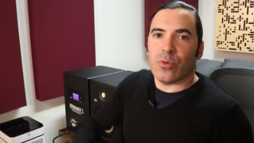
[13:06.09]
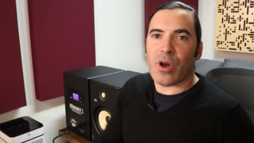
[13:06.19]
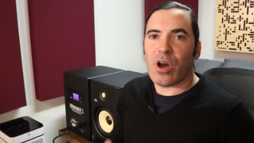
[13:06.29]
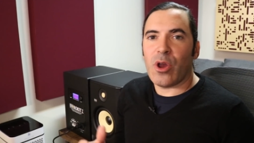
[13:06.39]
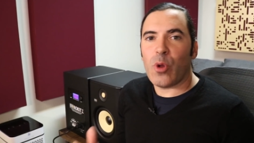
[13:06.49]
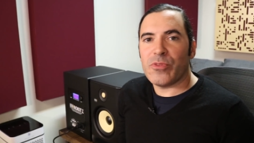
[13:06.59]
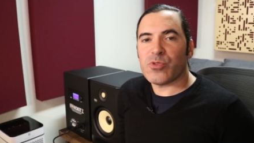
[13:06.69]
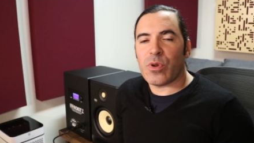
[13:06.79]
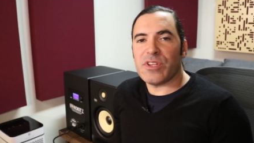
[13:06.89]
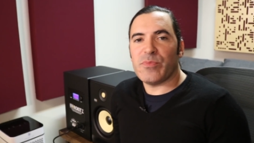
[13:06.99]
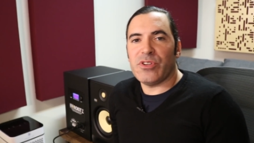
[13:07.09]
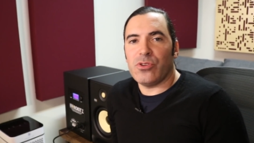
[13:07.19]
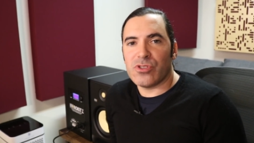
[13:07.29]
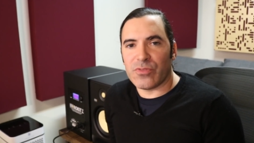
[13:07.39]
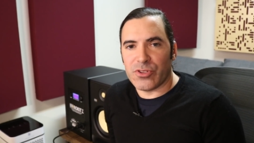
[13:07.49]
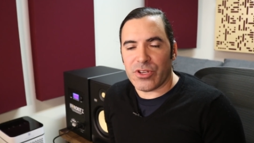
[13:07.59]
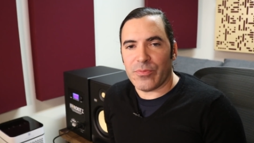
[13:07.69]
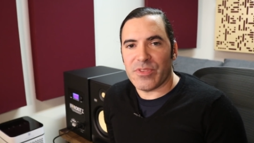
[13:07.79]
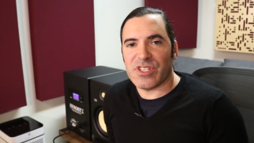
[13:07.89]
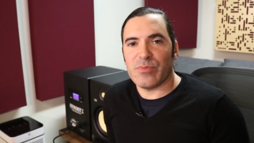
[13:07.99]
Well, I hope this one has been useful to
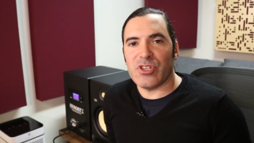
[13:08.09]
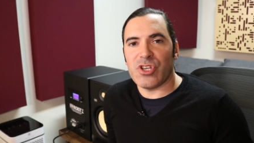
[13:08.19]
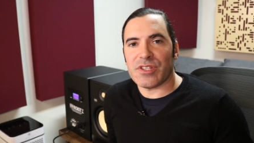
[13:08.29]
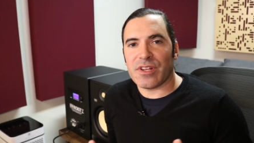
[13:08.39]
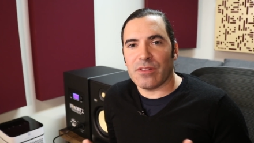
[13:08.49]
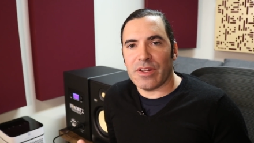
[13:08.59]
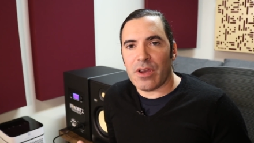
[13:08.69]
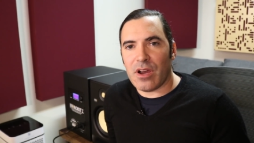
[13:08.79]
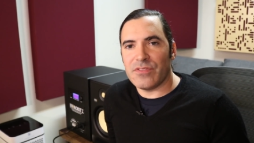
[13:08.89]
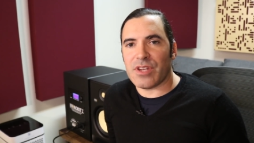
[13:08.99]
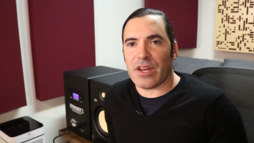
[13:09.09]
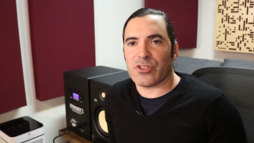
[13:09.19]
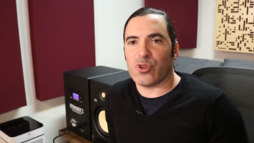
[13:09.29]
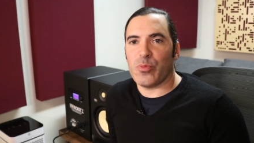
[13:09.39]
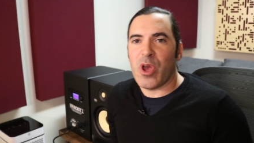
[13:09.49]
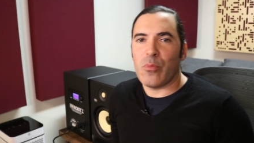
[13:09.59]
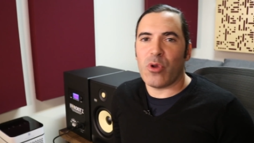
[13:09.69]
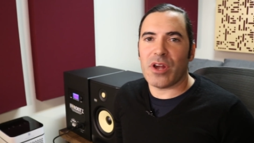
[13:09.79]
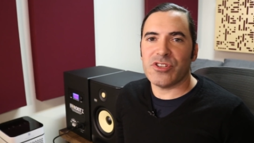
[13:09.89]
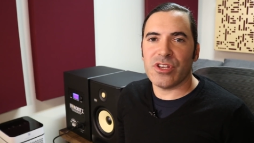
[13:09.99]
you. This has been Justin Colletti of SonicScoop,
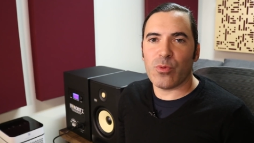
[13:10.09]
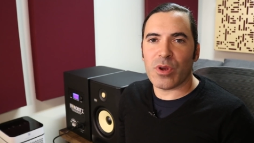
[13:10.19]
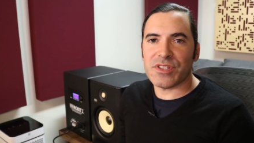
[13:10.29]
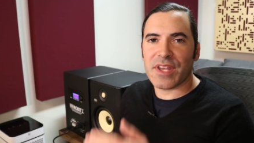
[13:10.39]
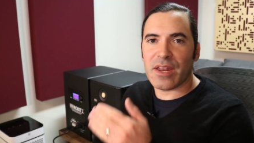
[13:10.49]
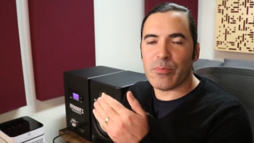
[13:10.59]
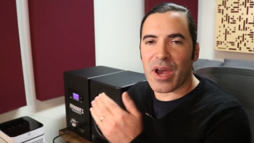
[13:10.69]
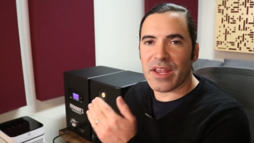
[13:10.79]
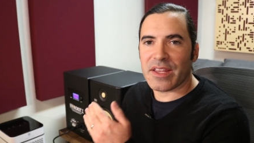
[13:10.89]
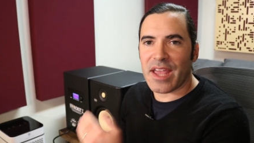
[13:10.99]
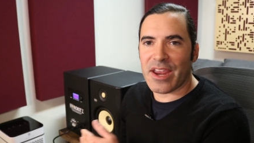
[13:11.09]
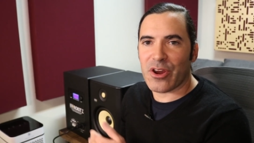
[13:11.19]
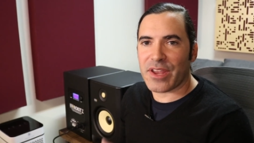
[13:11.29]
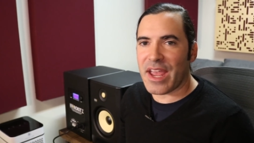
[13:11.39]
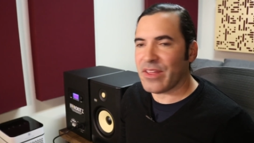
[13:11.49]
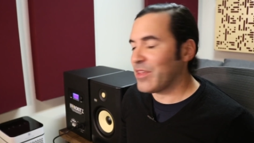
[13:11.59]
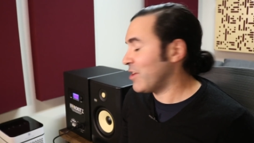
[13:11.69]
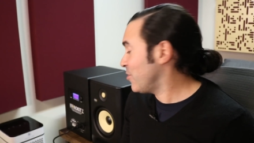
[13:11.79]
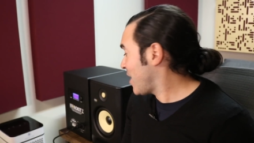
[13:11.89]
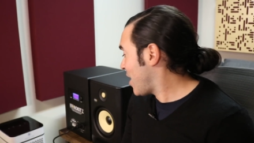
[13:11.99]
brought to you once again by KRK. Thank you,